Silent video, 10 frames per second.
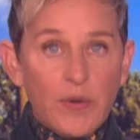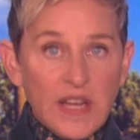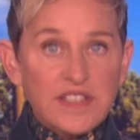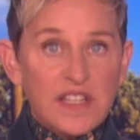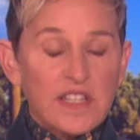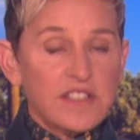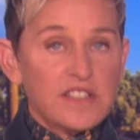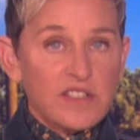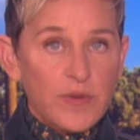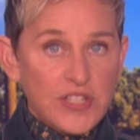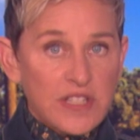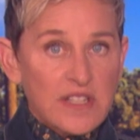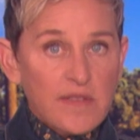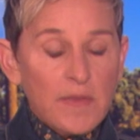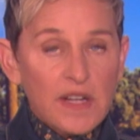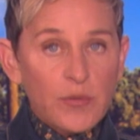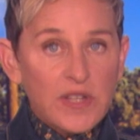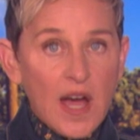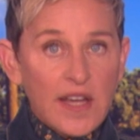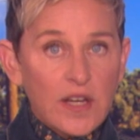how easy it is to switch and save money.
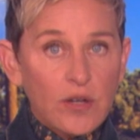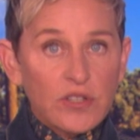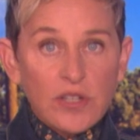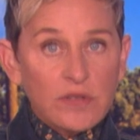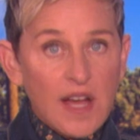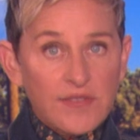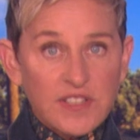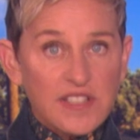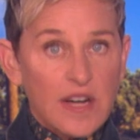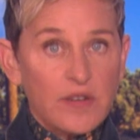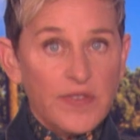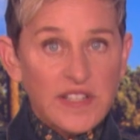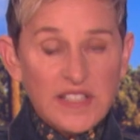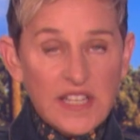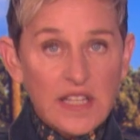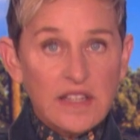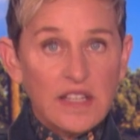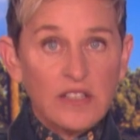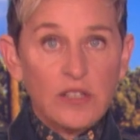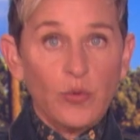With Geico, you don't have to sacrifice
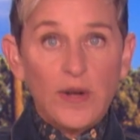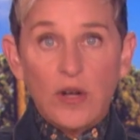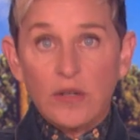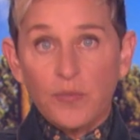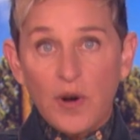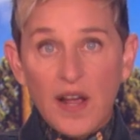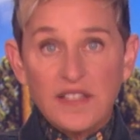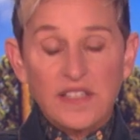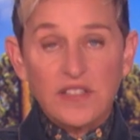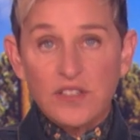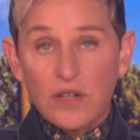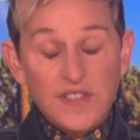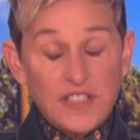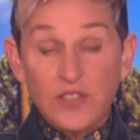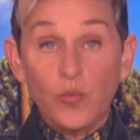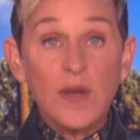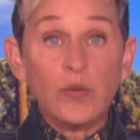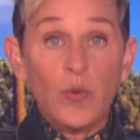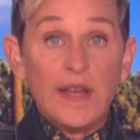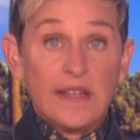anything. You win on price and service. It's a
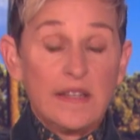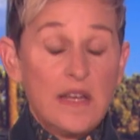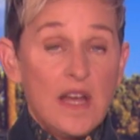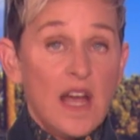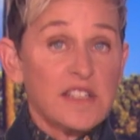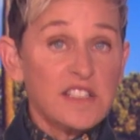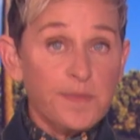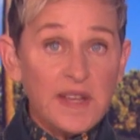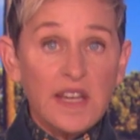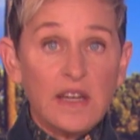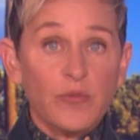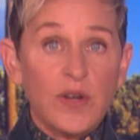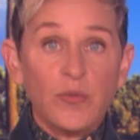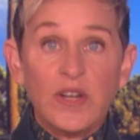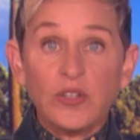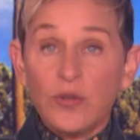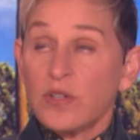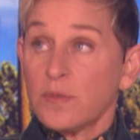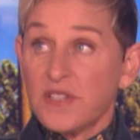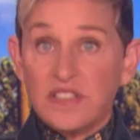win-win. And speaking of win-win, you
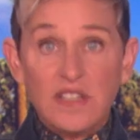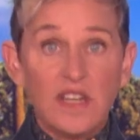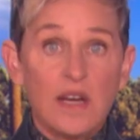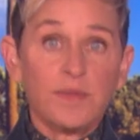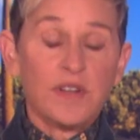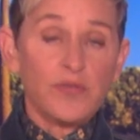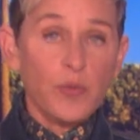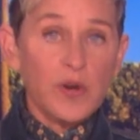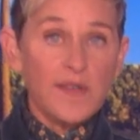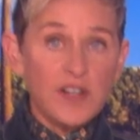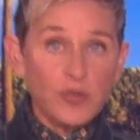could be sitting up there for one of our